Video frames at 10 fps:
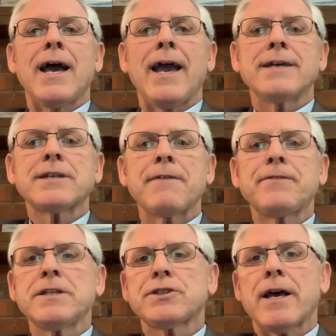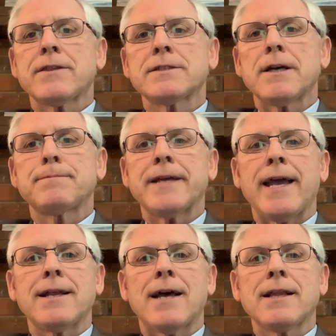As I finish out this
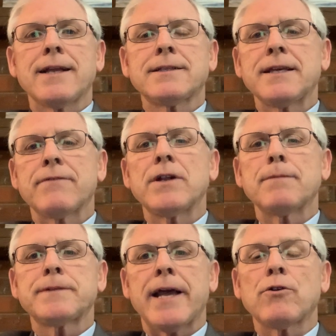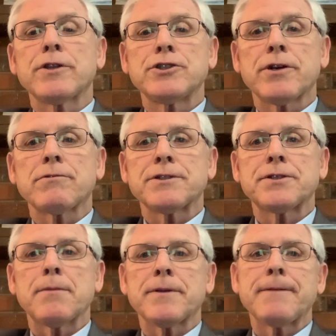update, I'd like to give an update on the General
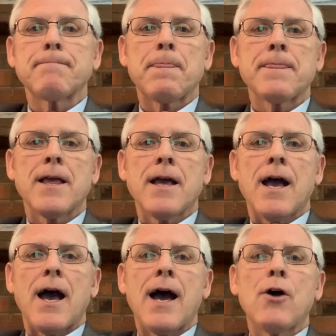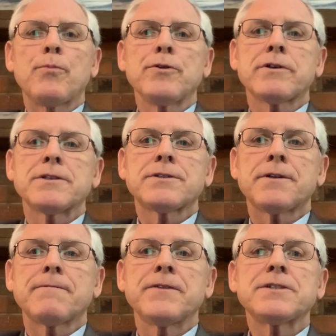Assembly. I hope you'll
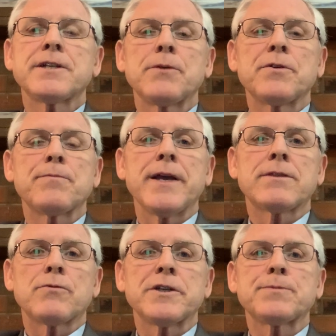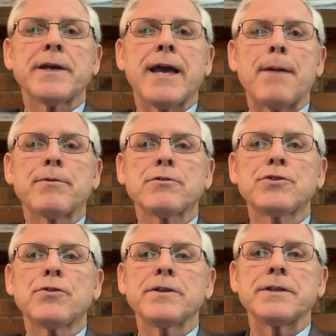consider visiting with me at the Richmond Capitol
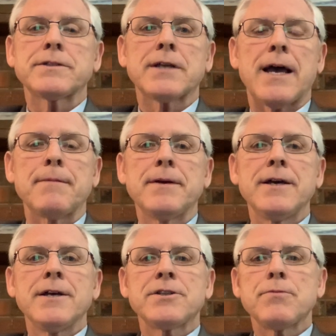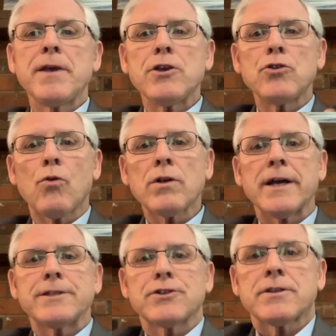during this time to meet your
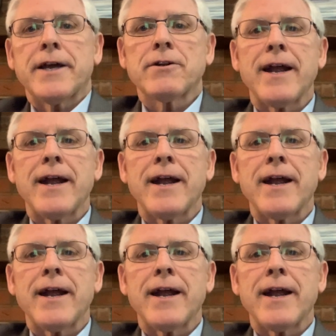legislator